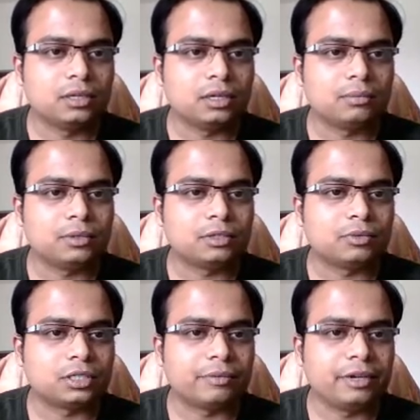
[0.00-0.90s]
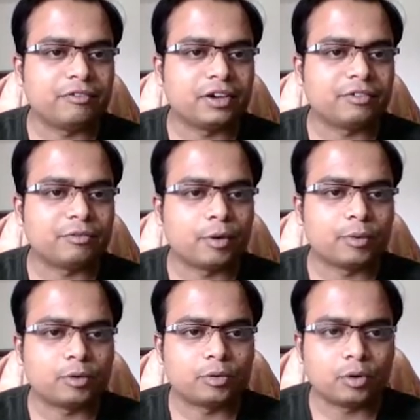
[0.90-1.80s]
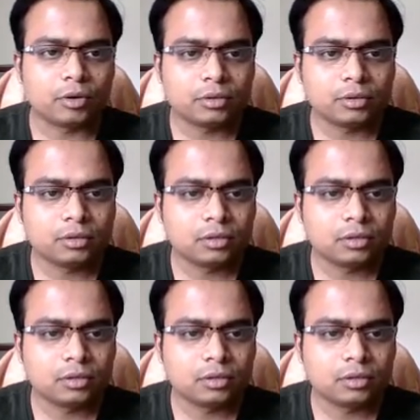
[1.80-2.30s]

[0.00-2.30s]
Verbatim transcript: It was 75 if I'm not wrong.